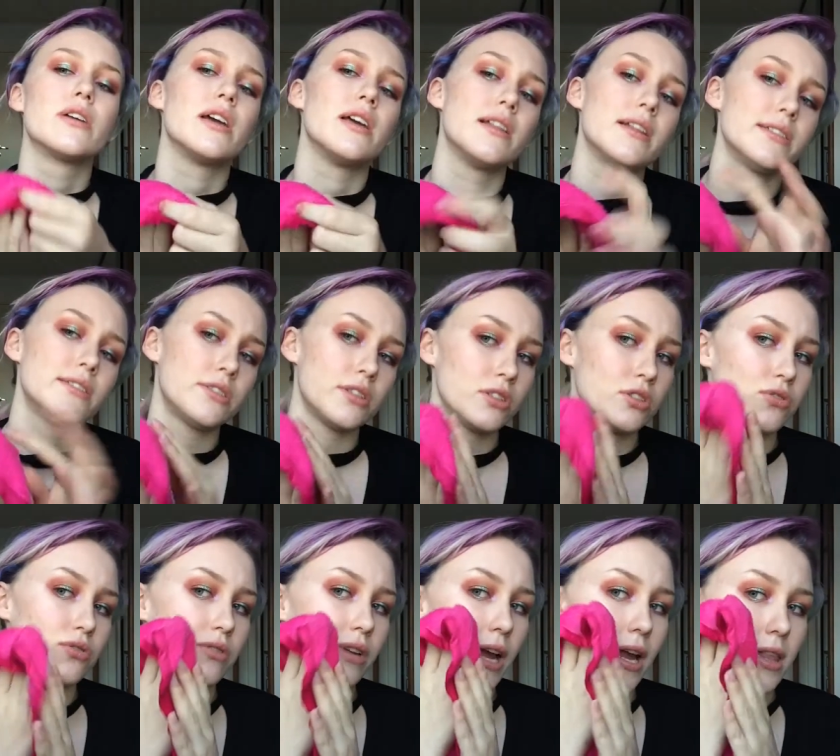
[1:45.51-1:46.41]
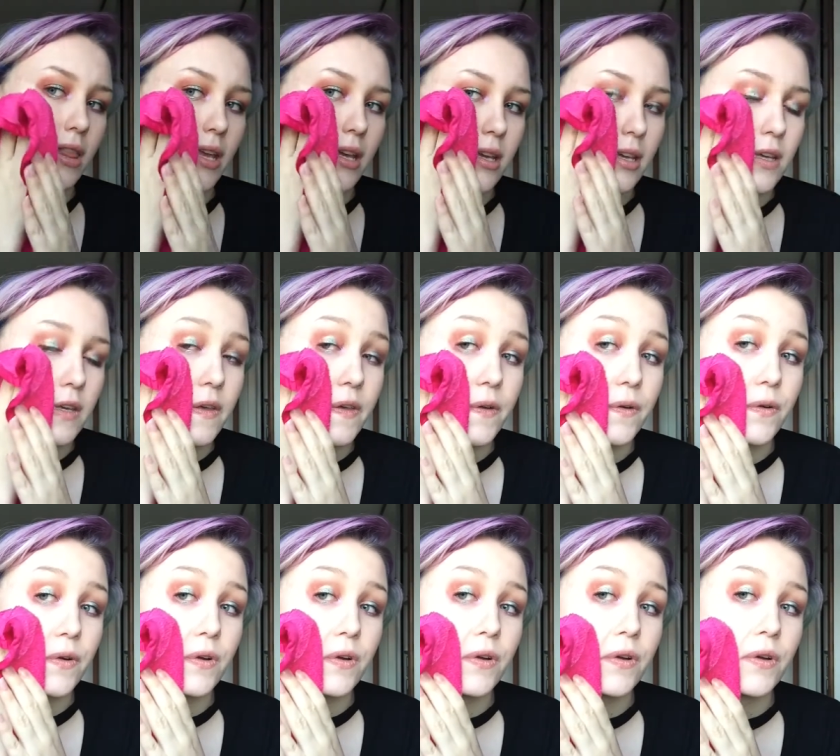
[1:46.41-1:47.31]
Okay, let's just try like
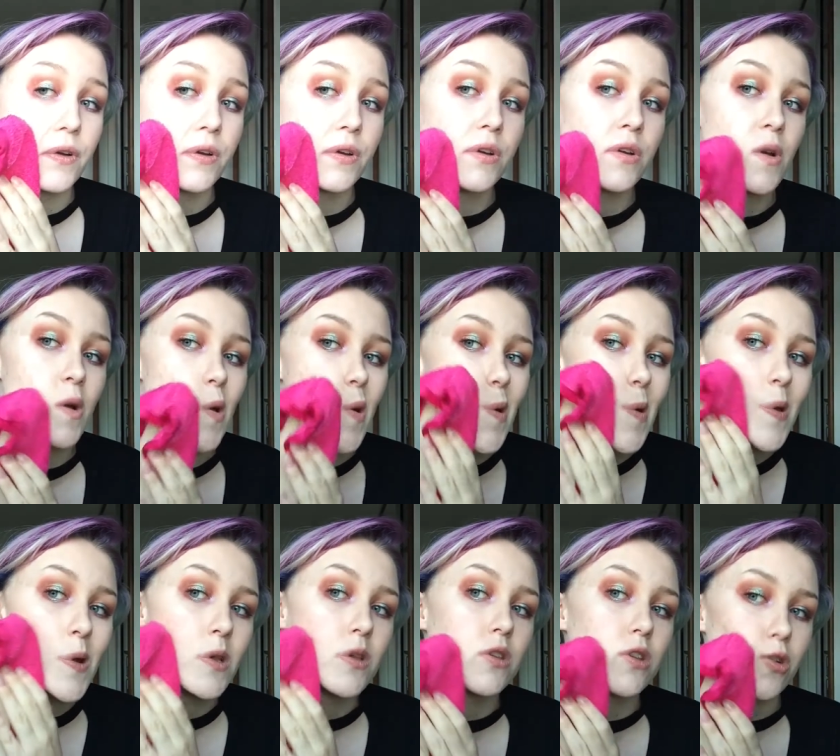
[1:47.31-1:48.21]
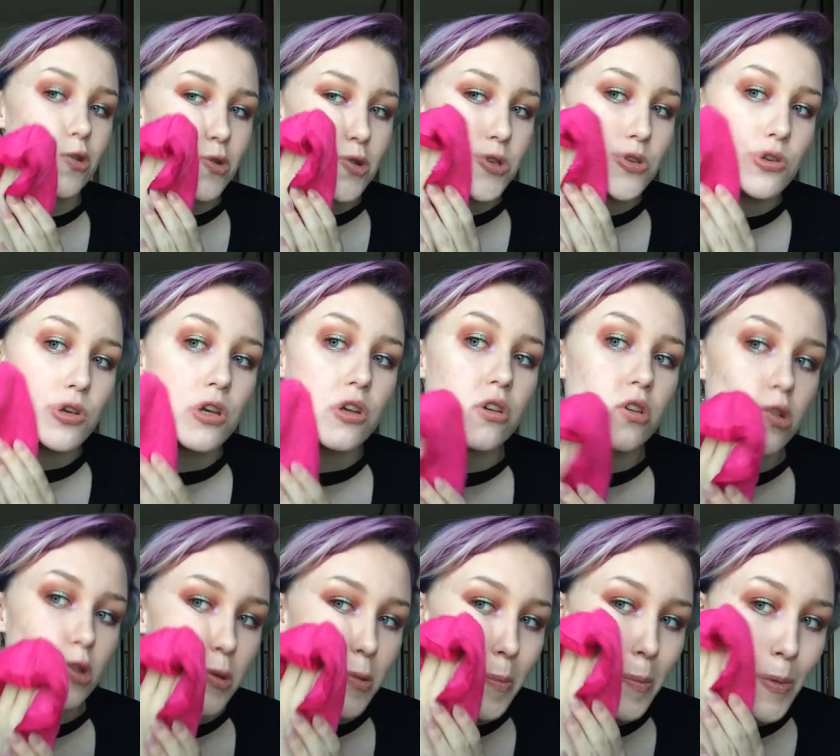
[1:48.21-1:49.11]
here. So
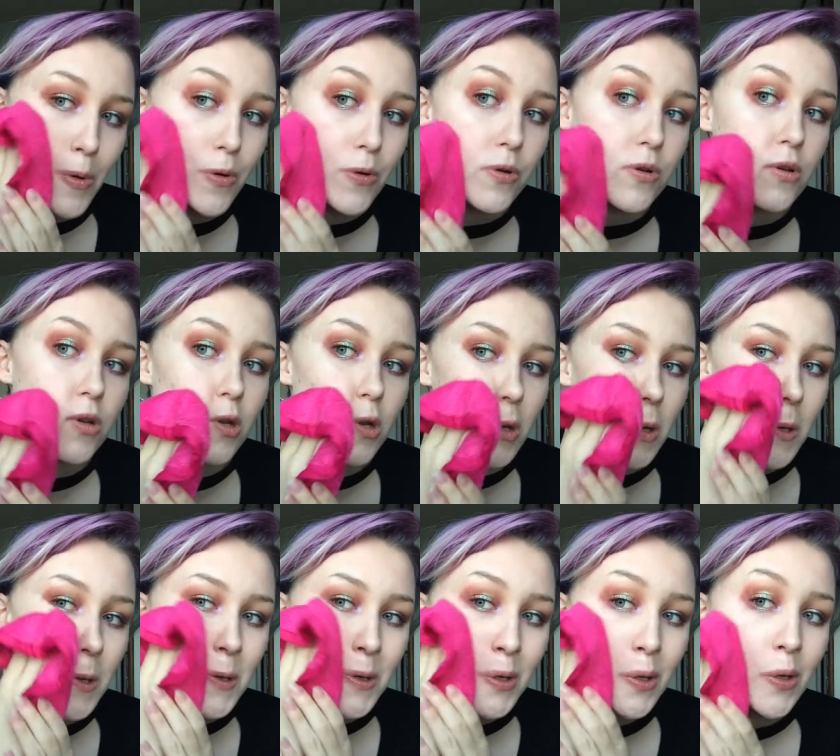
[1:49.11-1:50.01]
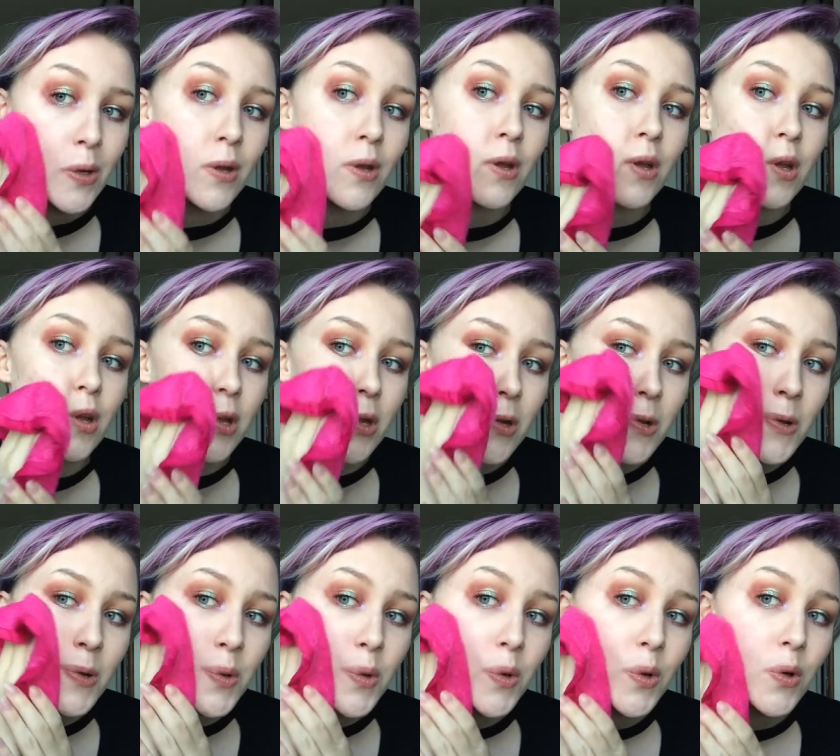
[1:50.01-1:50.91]
circular motions.
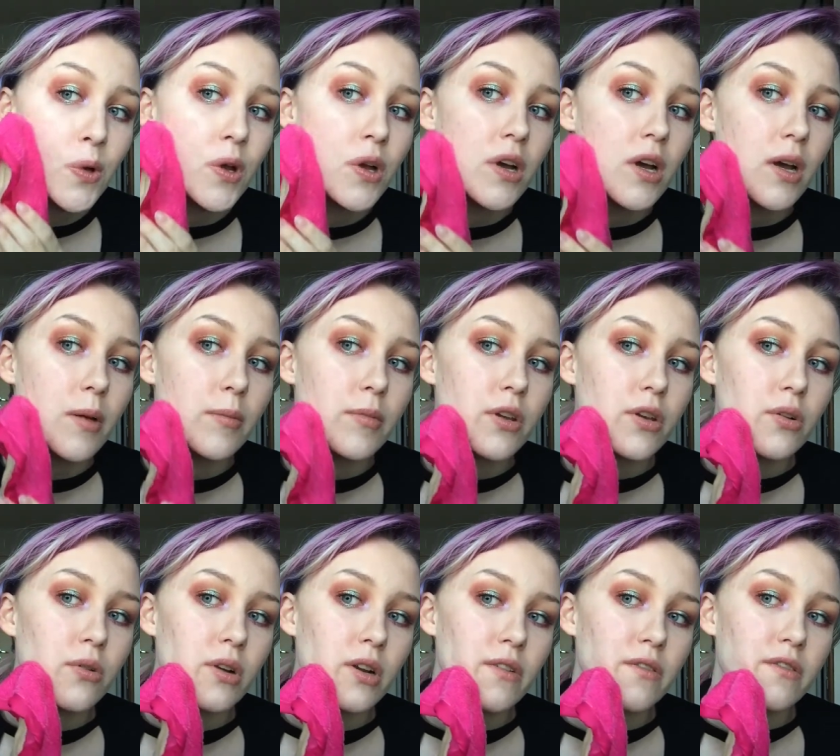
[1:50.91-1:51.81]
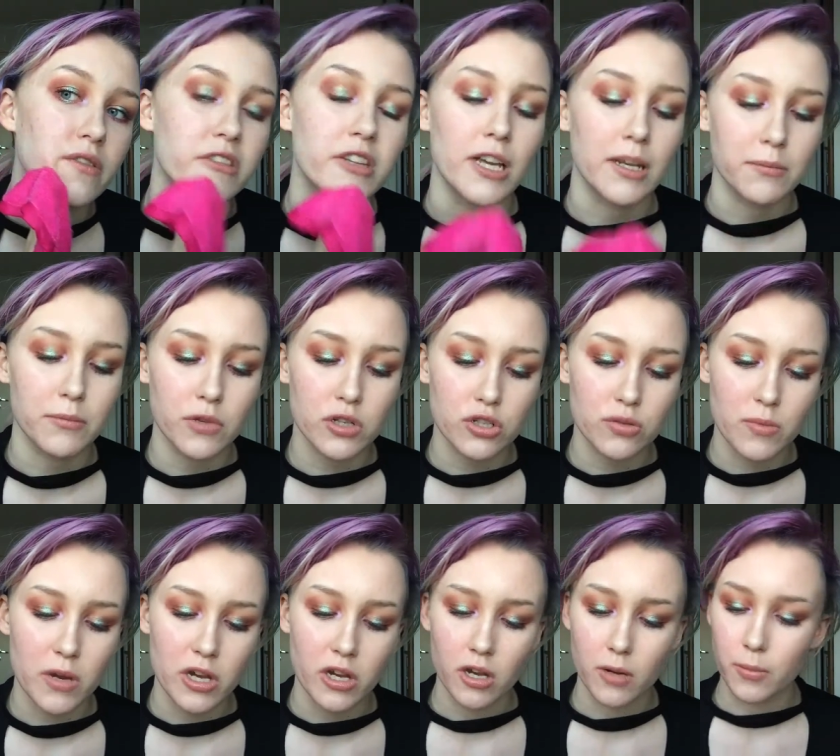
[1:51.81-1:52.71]
I mean, you don't have that much
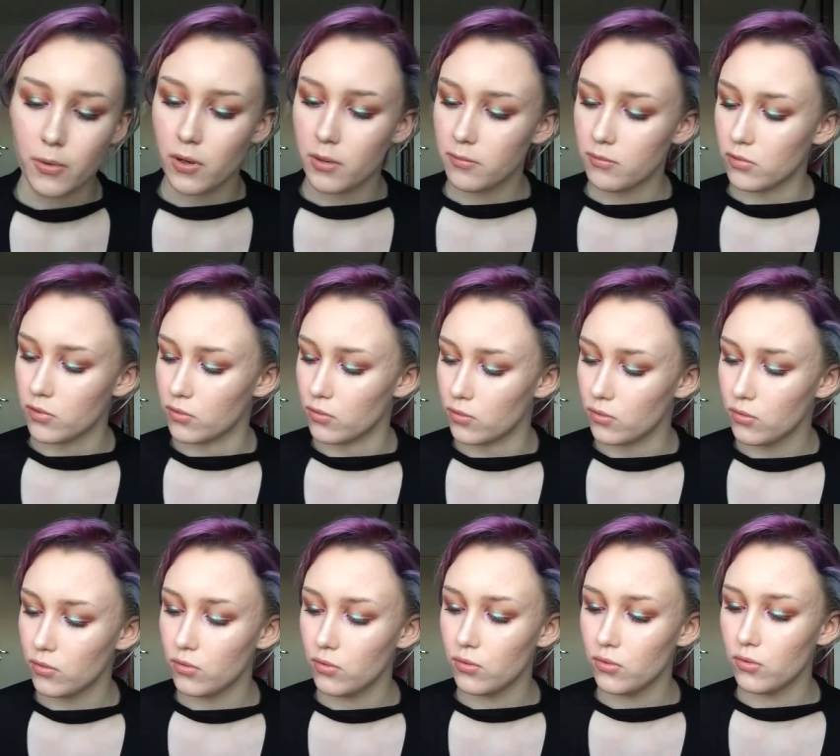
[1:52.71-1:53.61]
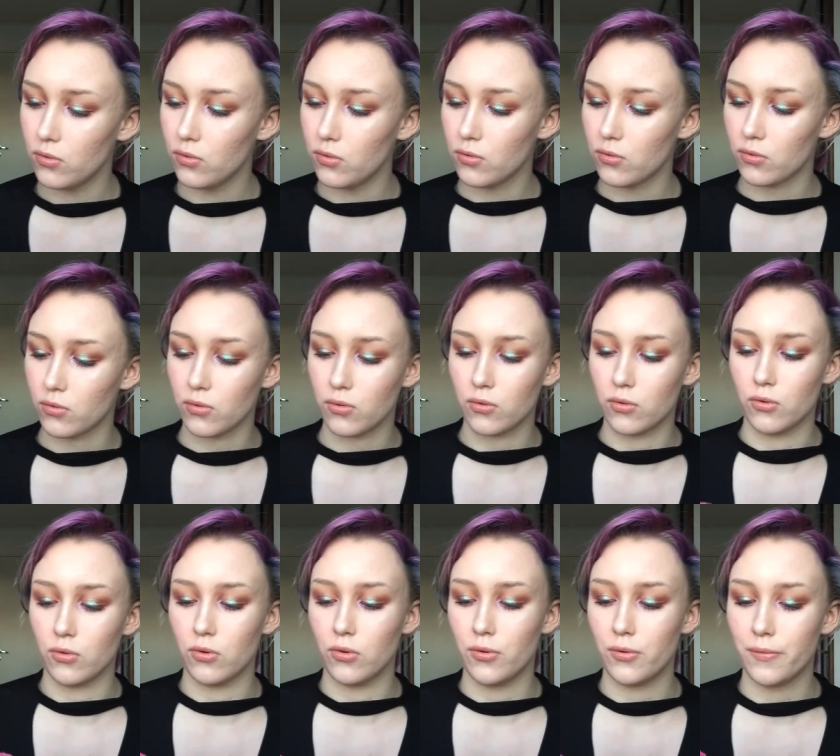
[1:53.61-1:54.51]
makeup on, but
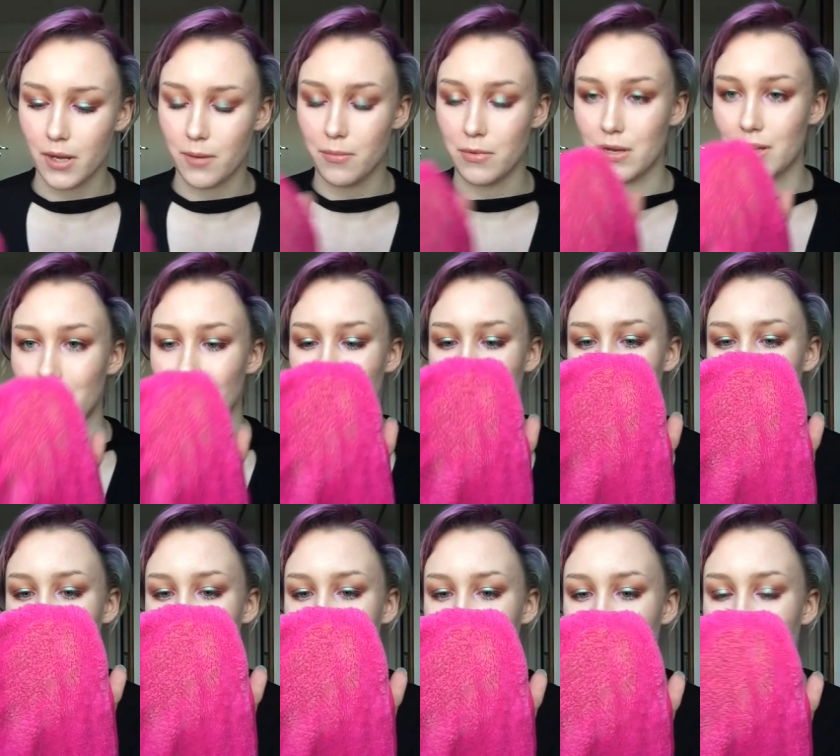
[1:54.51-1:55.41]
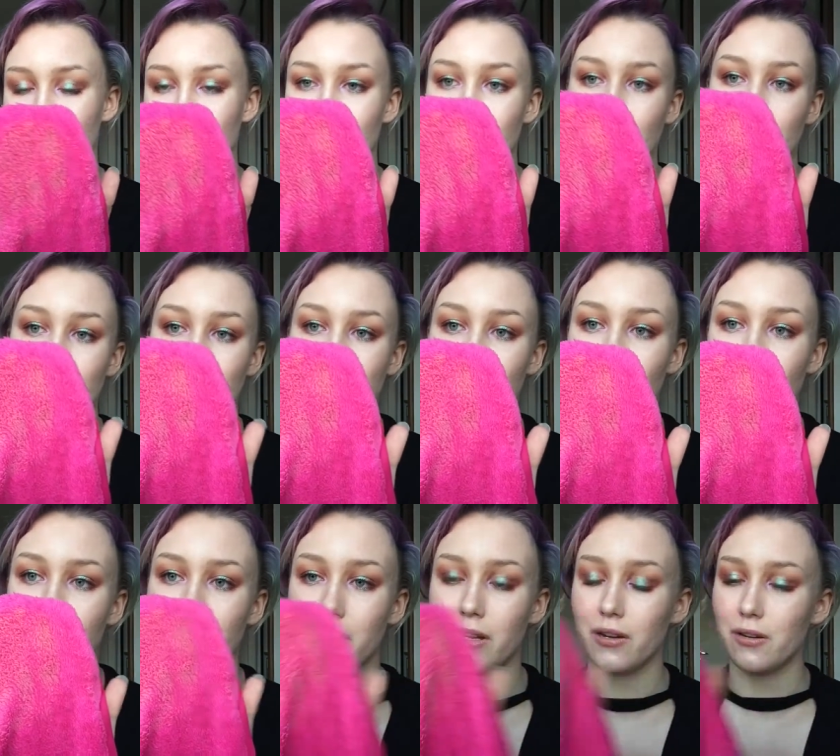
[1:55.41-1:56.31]
ooh, I mean, it's
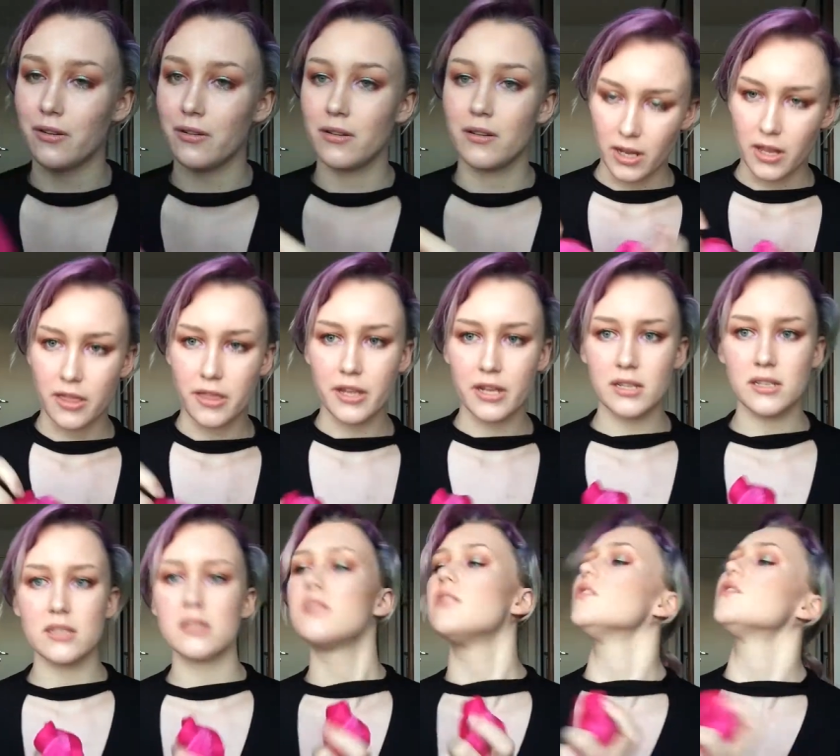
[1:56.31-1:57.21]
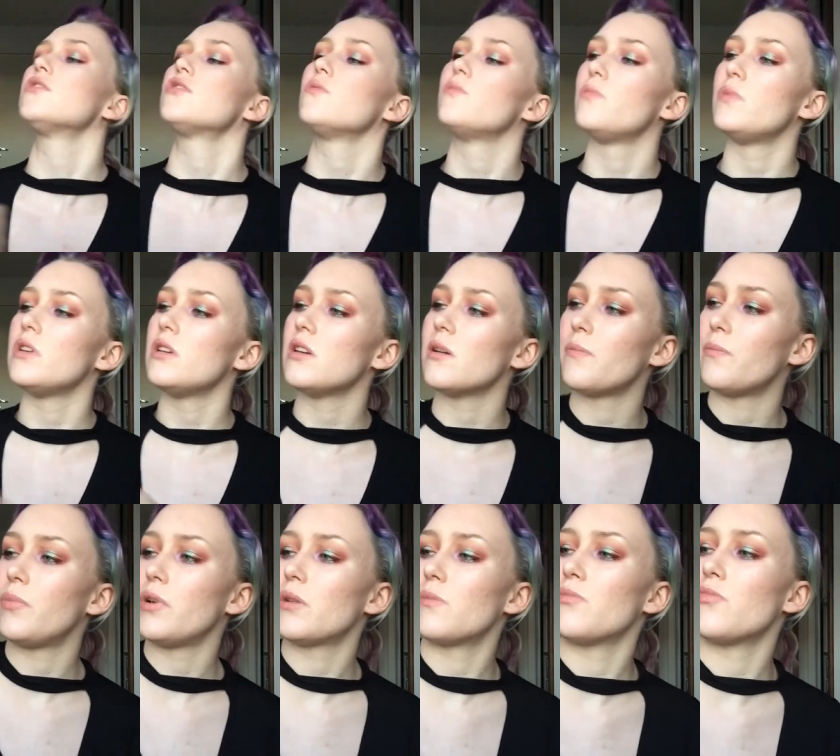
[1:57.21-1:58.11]
on there. I think this needs to be a
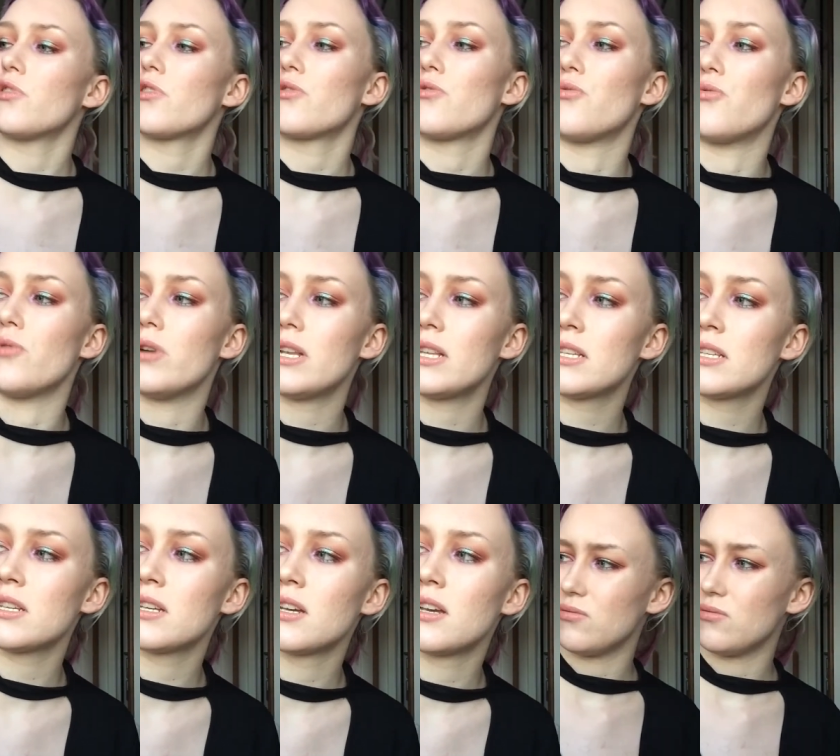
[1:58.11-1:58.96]
bit more wet.